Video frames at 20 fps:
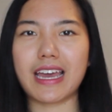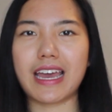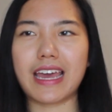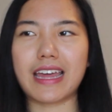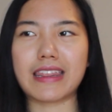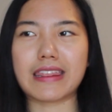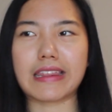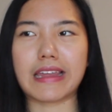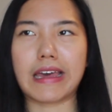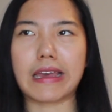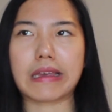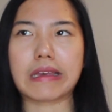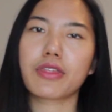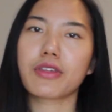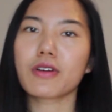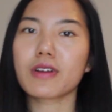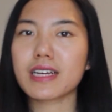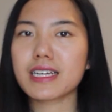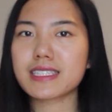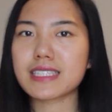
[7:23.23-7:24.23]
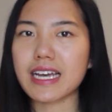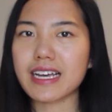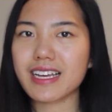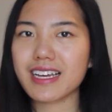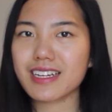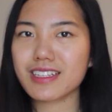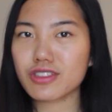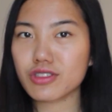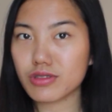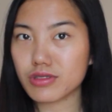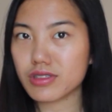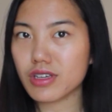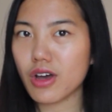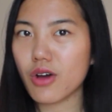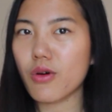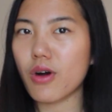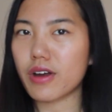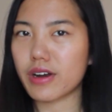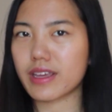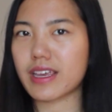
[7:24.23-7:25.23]
in like 30 seconds or
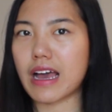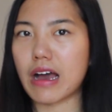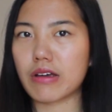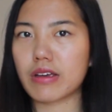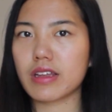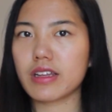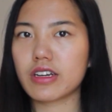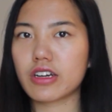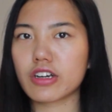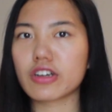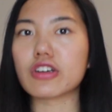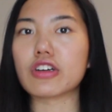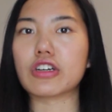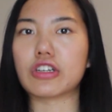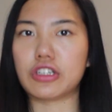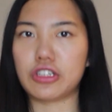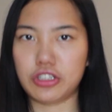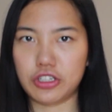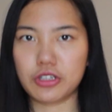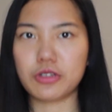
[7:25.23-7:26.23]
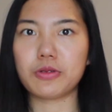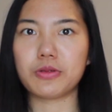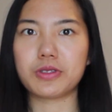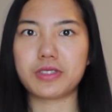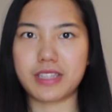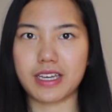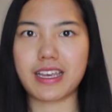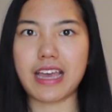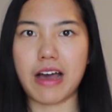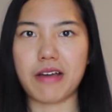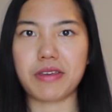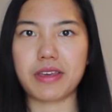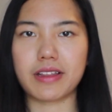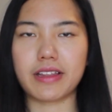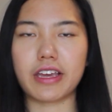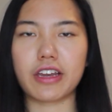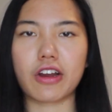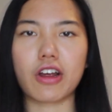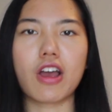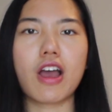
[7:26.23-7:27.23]
so on a calculator, use the
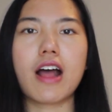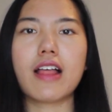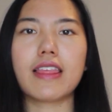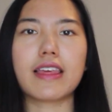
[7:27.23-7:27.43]
calculator.